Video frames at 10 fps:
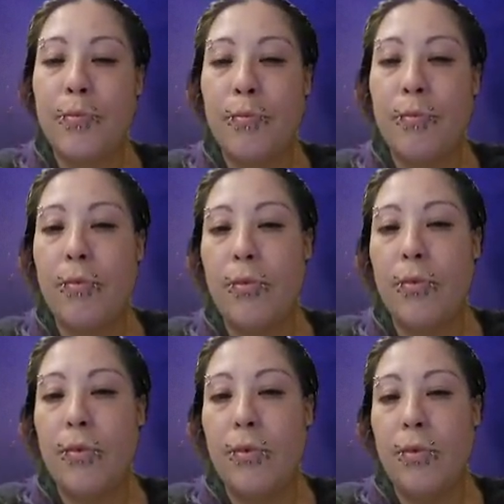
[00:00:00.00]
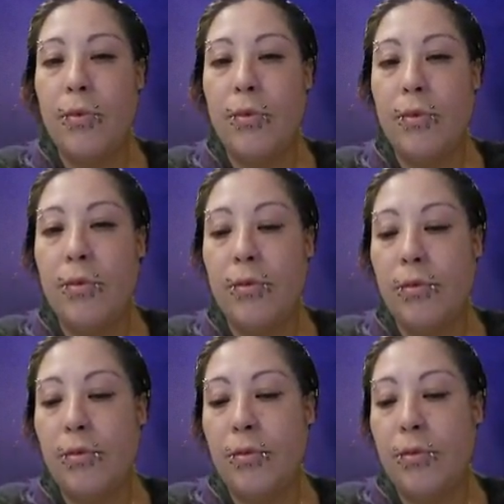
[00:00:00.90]

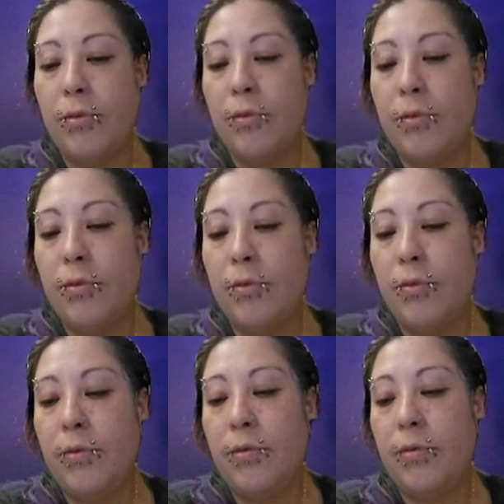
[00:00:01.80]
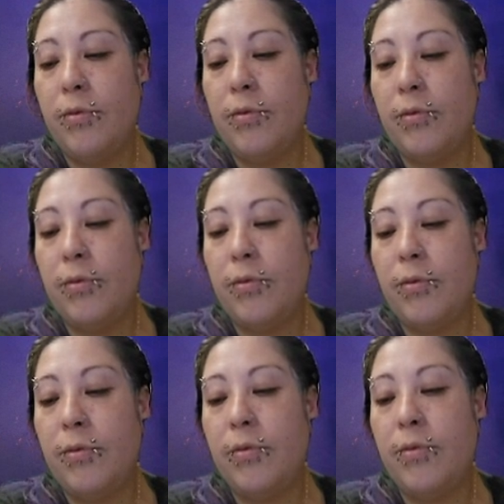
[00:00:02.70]

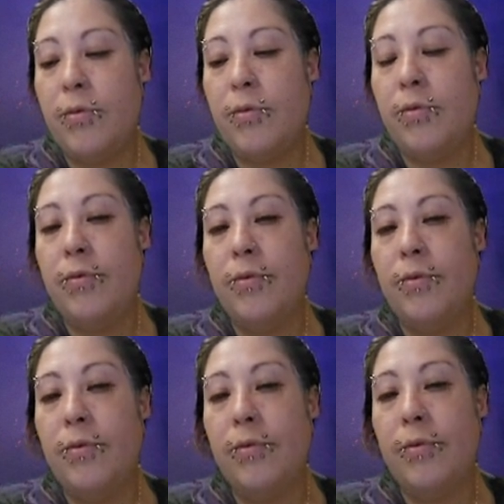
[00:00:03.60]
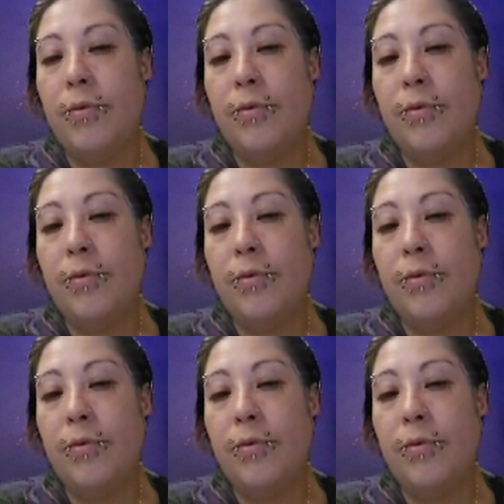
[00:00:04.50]
(not speaking)